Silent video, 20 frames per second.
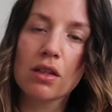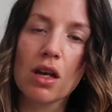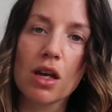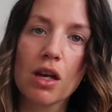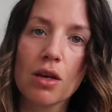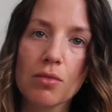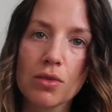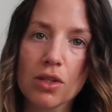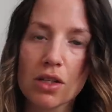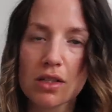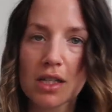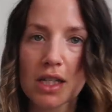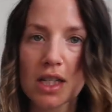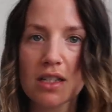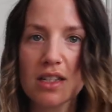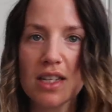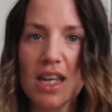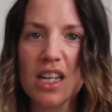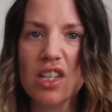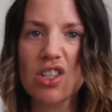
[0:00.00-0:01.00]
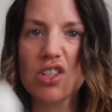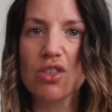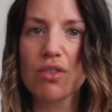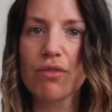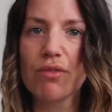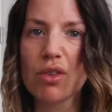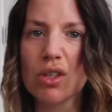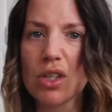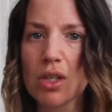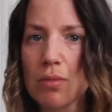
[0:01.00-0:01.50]
um, so it's like a
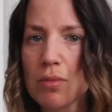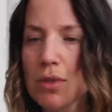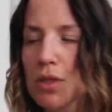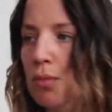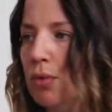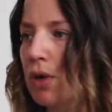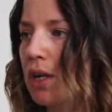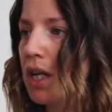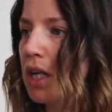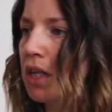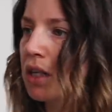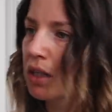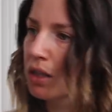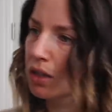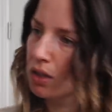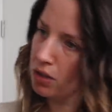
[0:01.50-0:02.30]
texture volume spray.